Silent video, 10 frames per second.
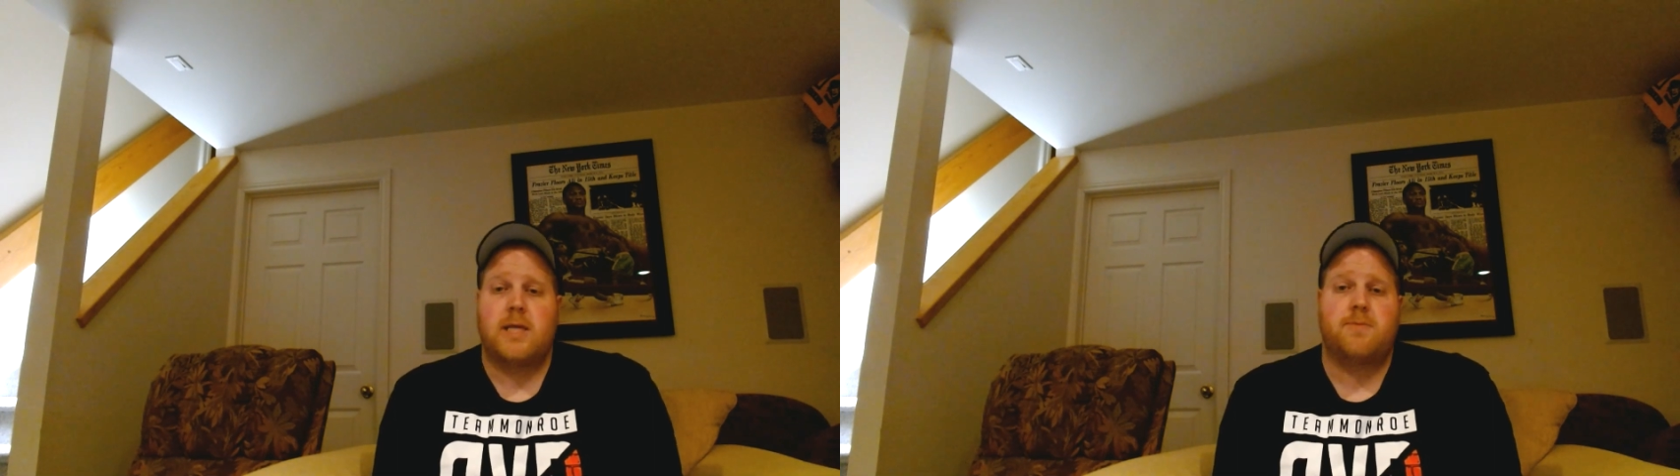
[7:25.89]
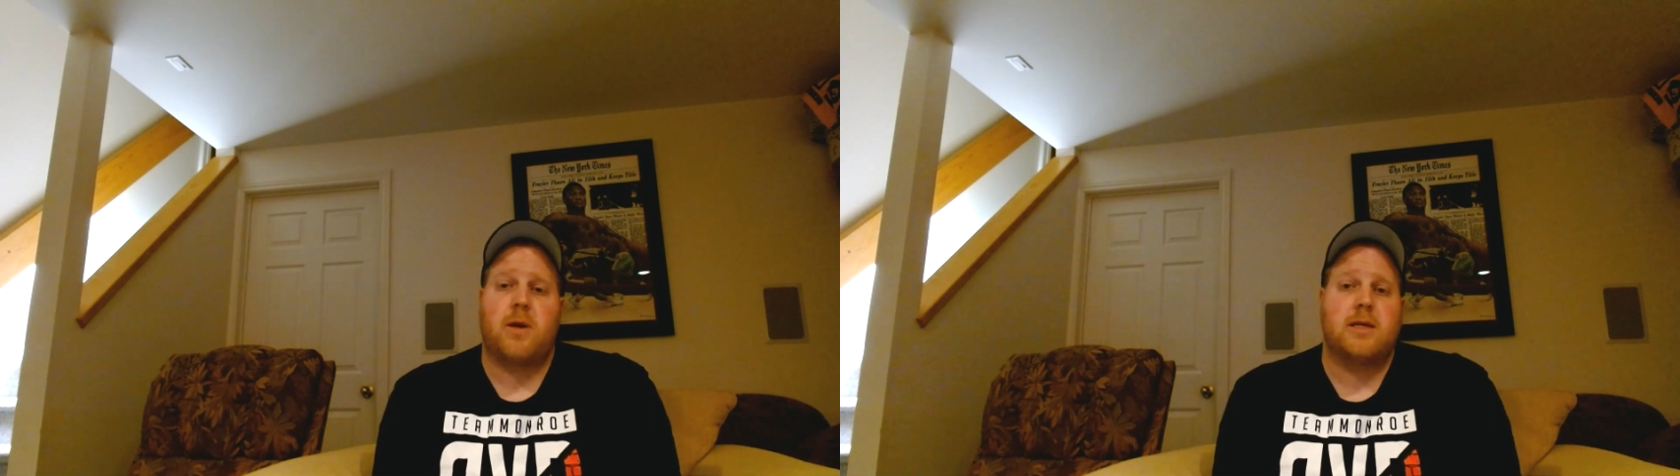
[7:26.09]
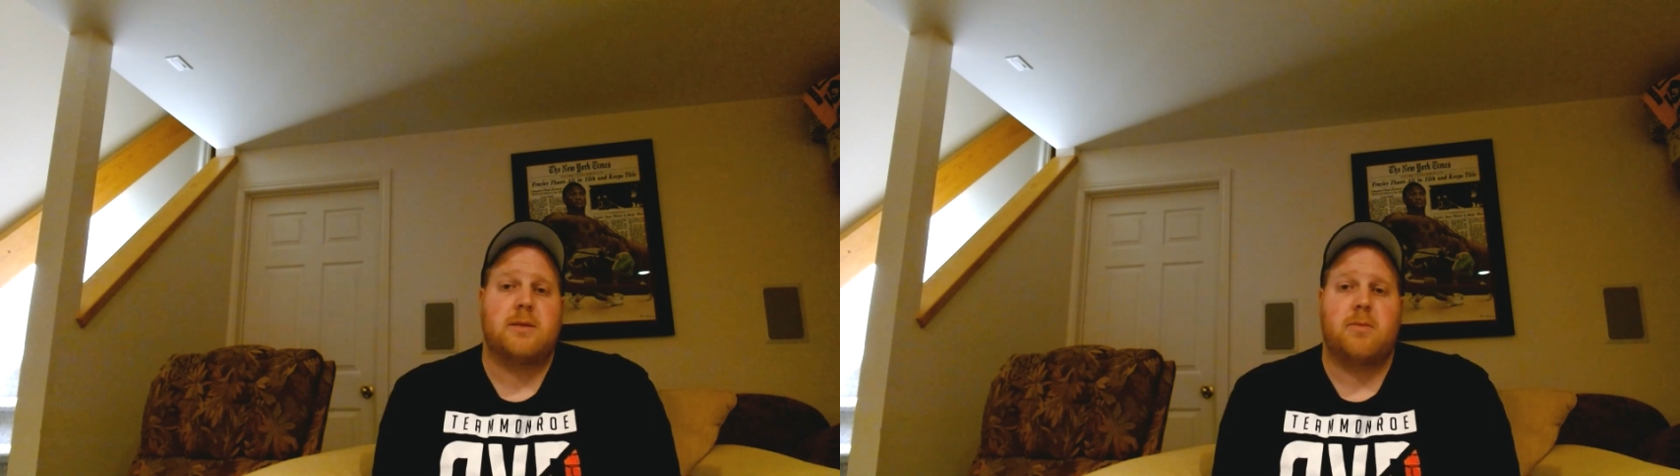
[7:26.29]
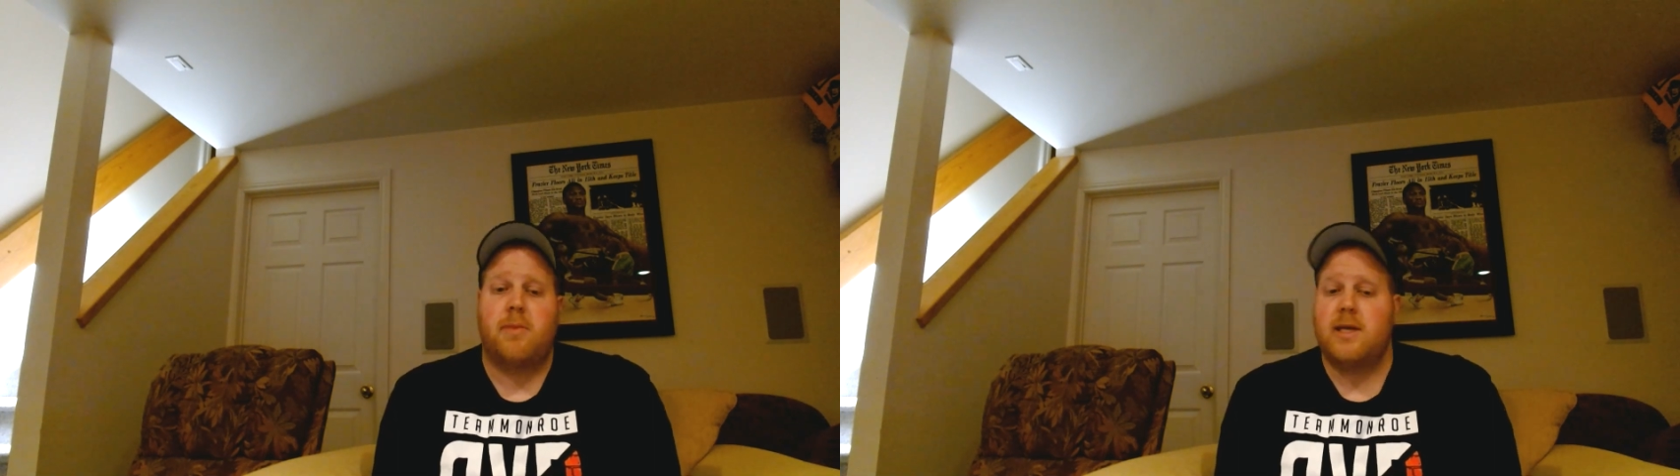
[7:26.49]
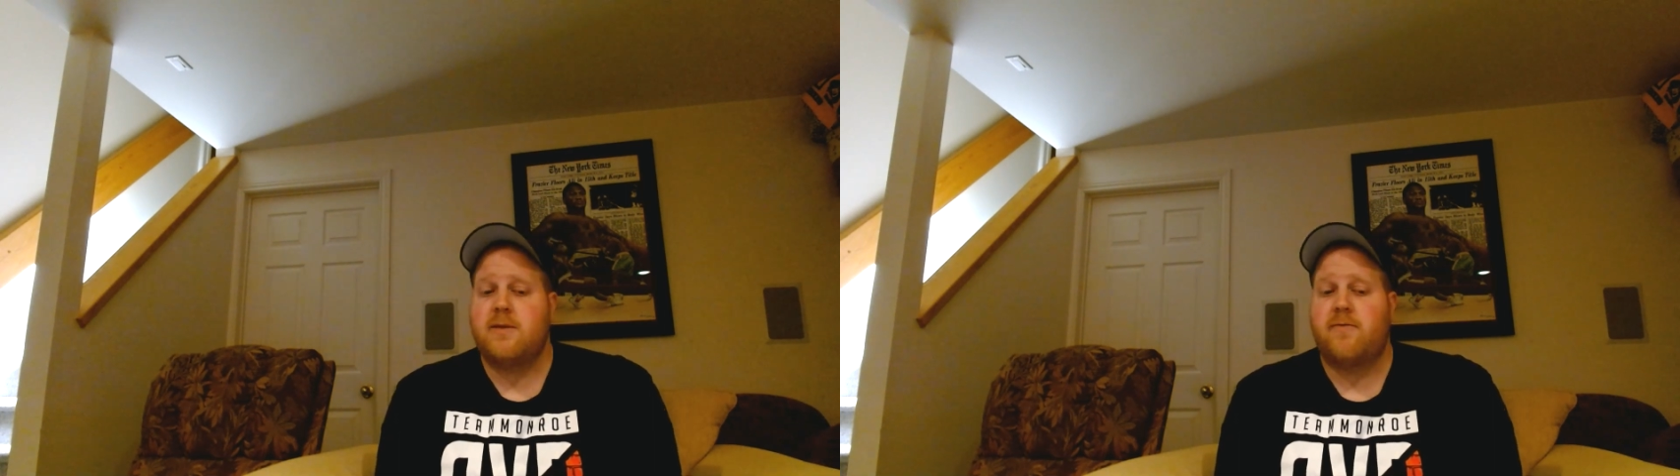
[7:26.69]
He's put on some
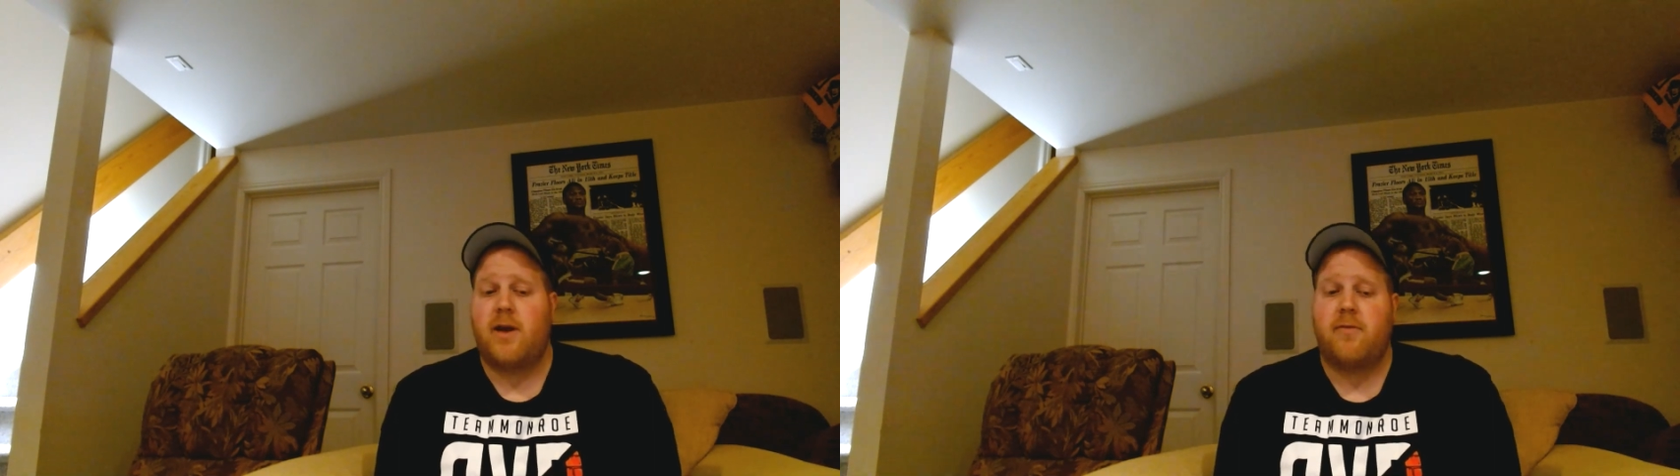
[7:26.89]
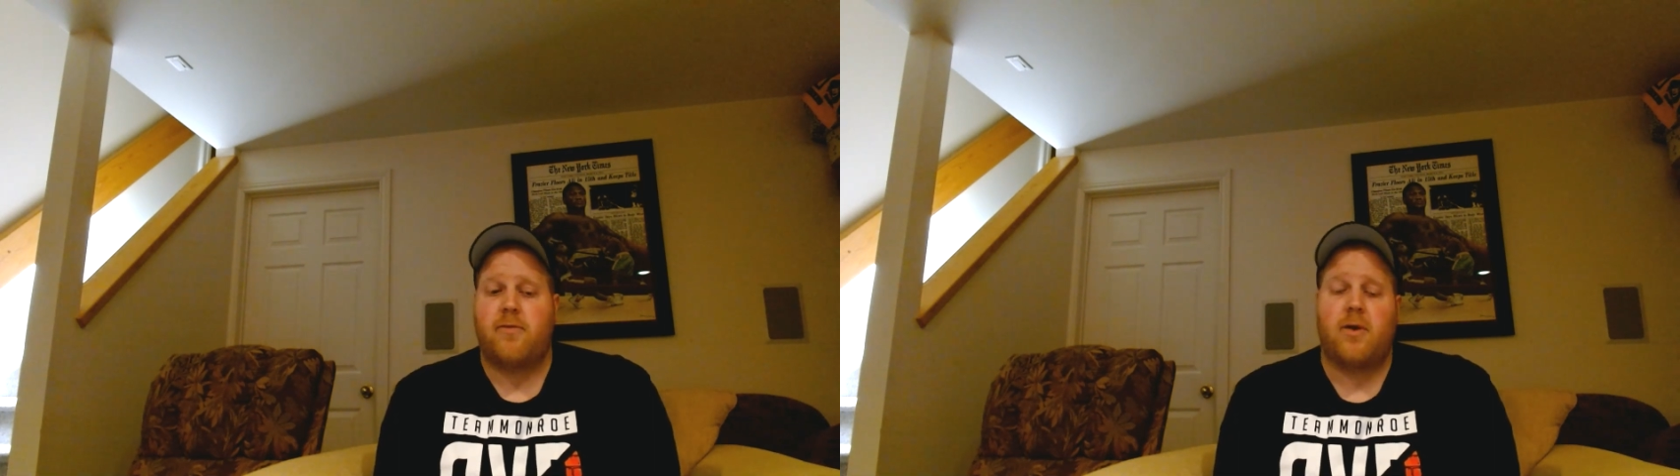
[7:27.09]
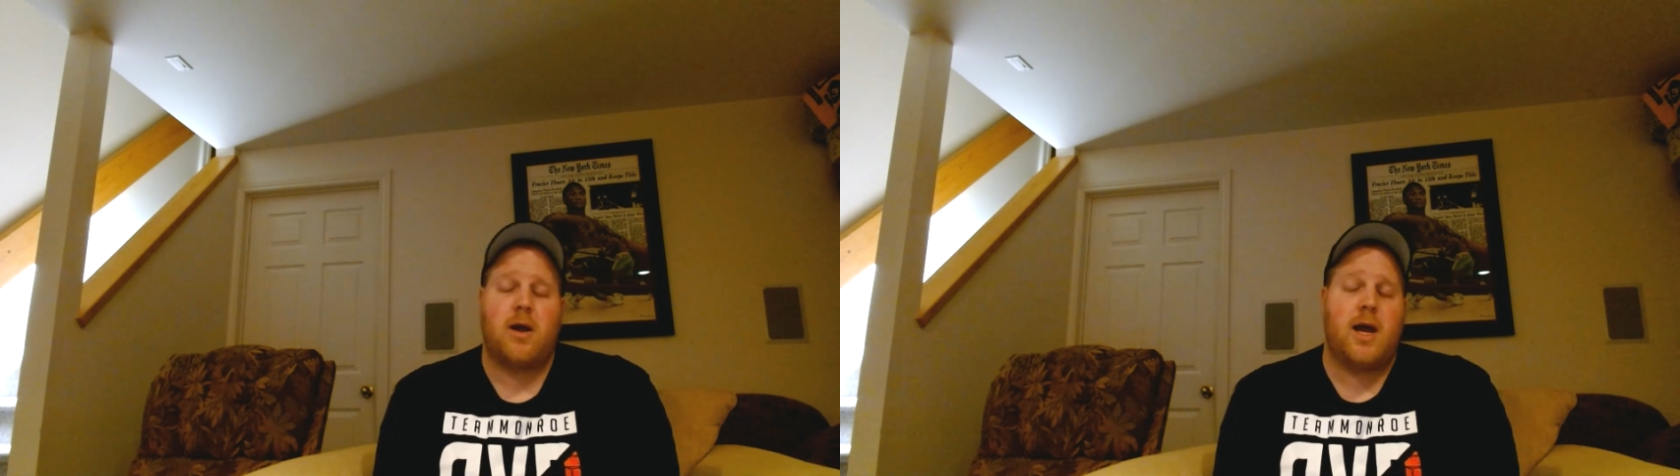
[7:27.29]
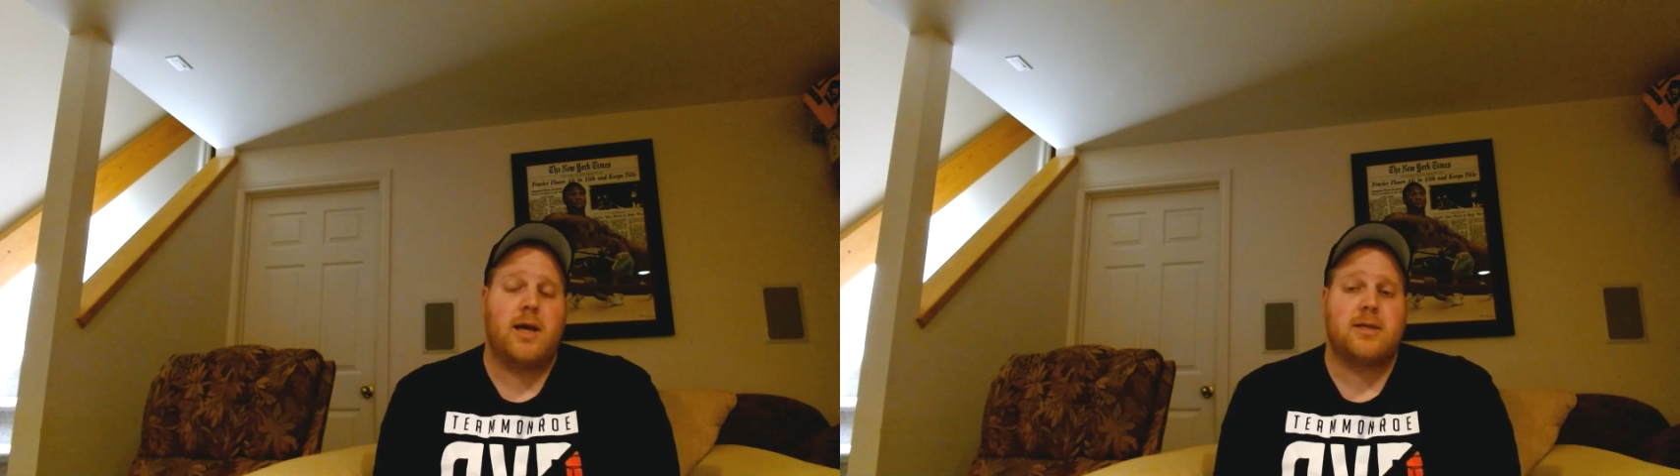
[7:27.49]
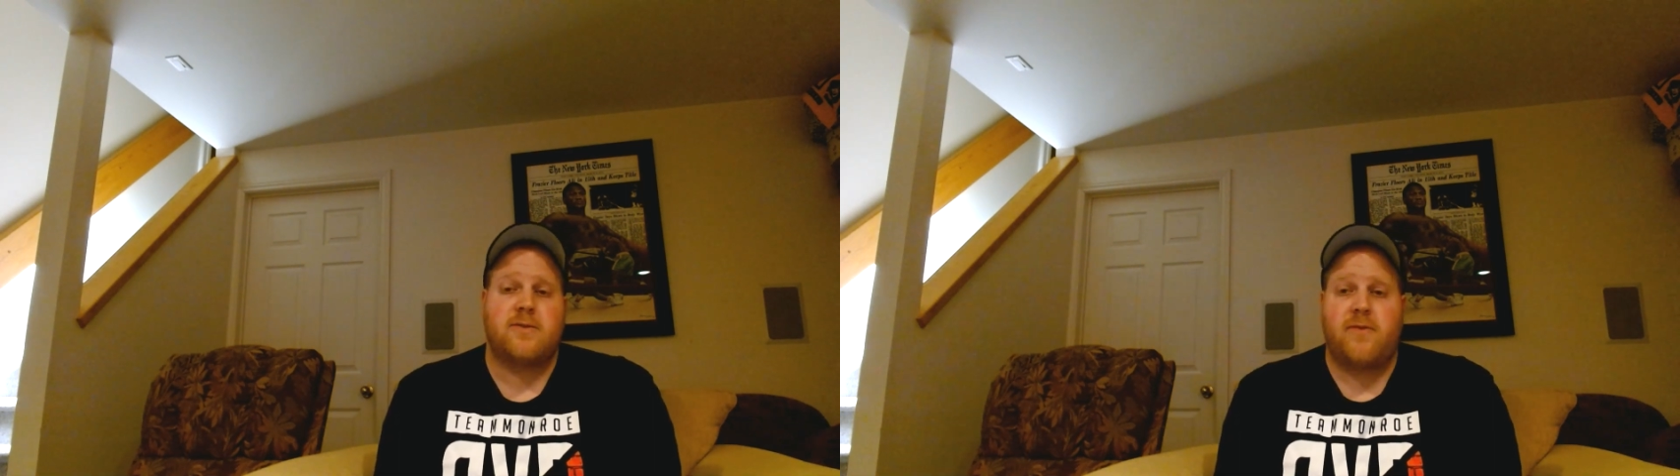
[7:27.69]
amazing fight for
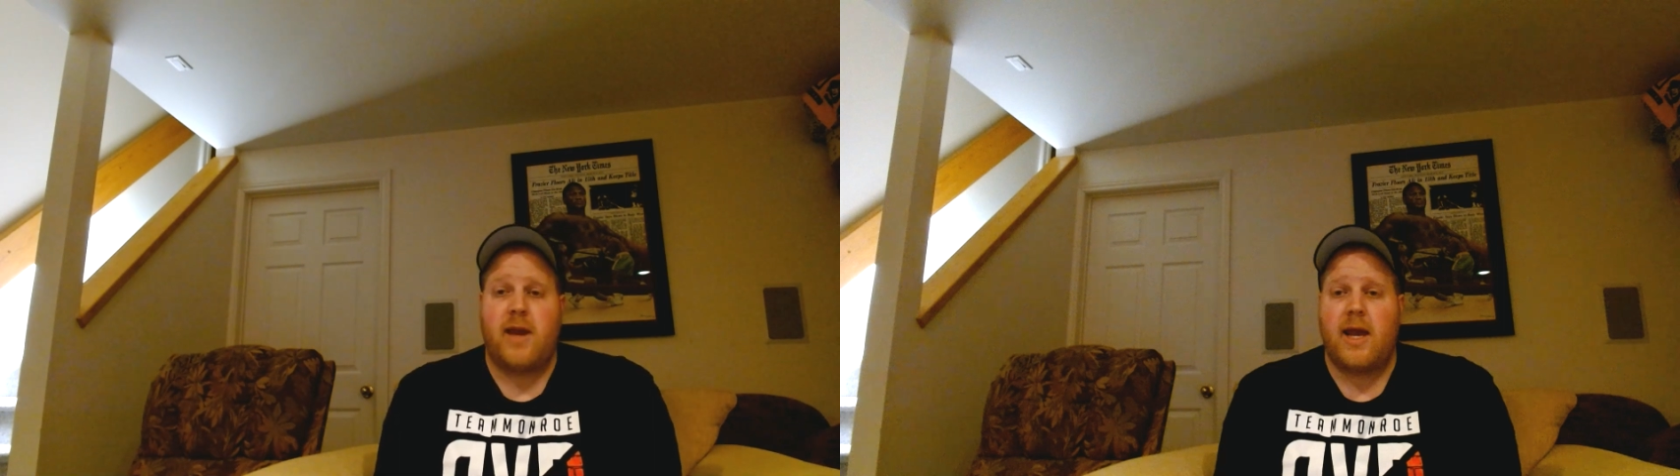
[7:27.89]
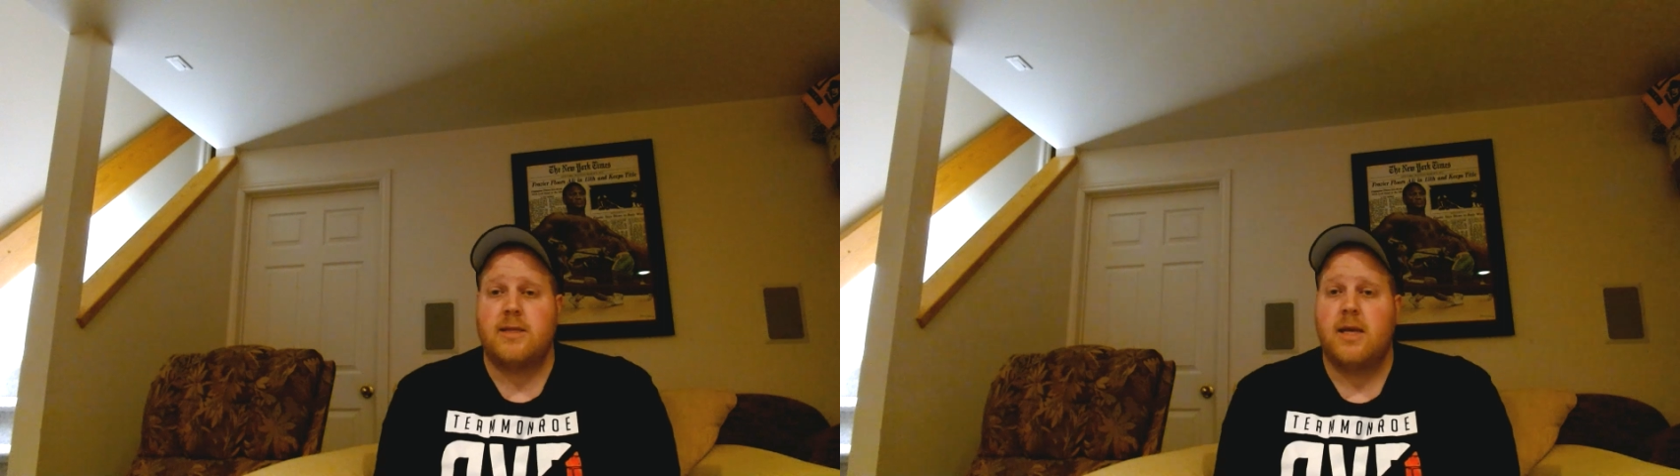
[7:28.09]
us as fans.